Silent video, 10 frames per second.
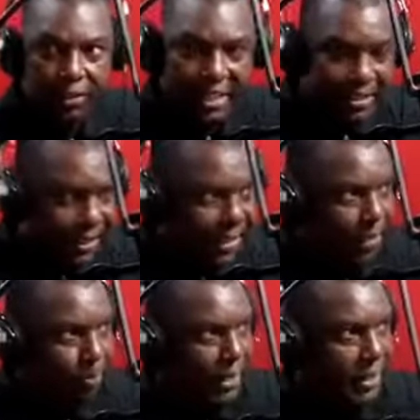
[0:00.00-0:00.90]
of that
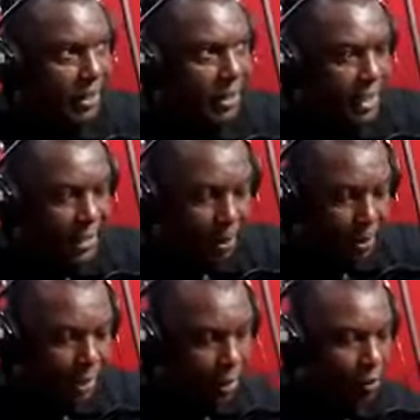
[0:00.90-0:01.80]
discipline. It's a
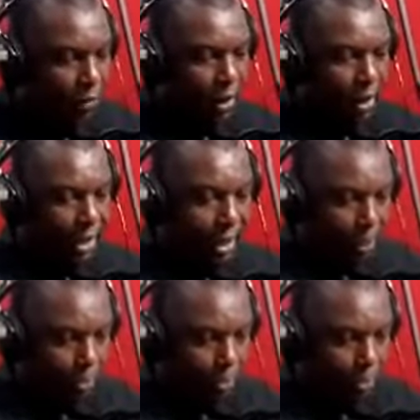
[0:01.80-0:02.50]
person of like